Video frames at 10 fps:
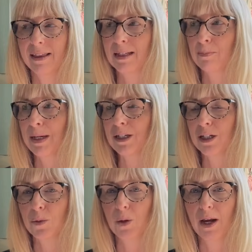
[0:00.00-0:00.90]
There's
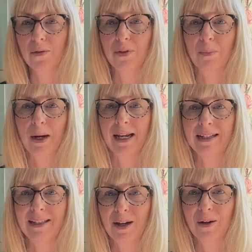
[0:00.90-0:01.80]
beaches all over the
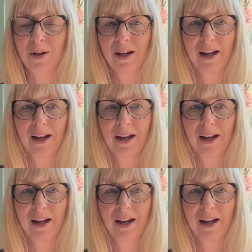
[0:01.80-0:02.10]
place, so